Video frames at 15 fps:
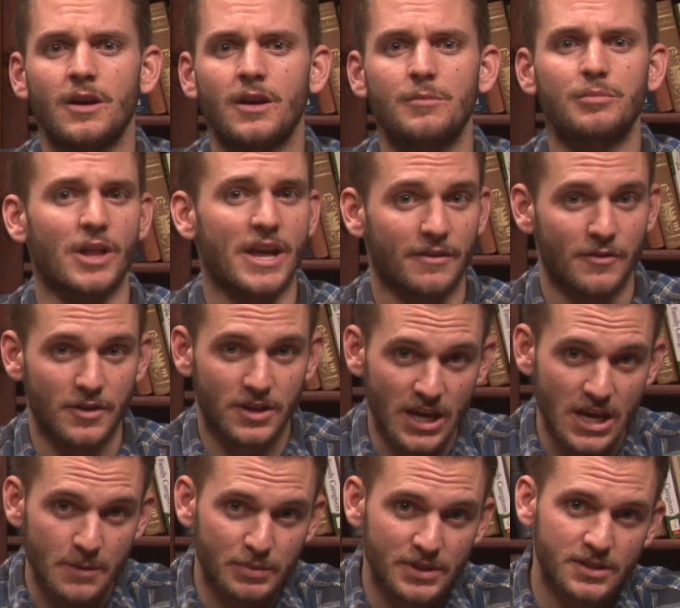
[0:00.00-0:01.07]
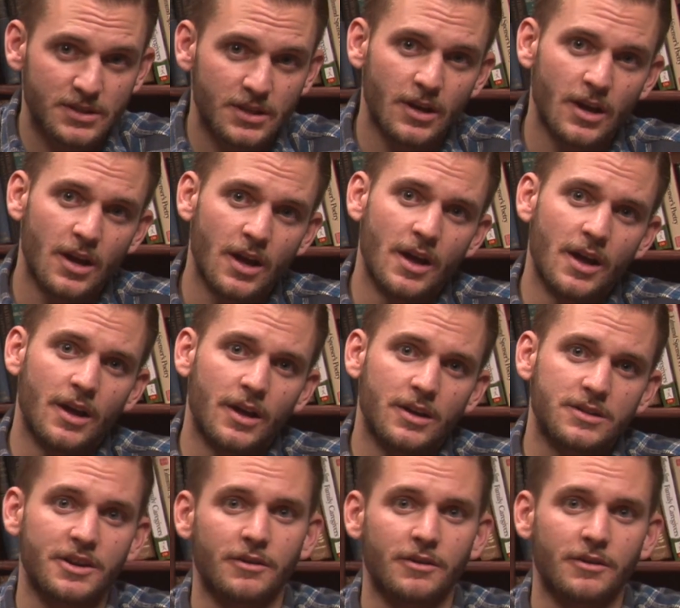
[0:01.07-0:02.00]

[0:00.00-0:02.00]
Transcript: Playing for Keeps, Dear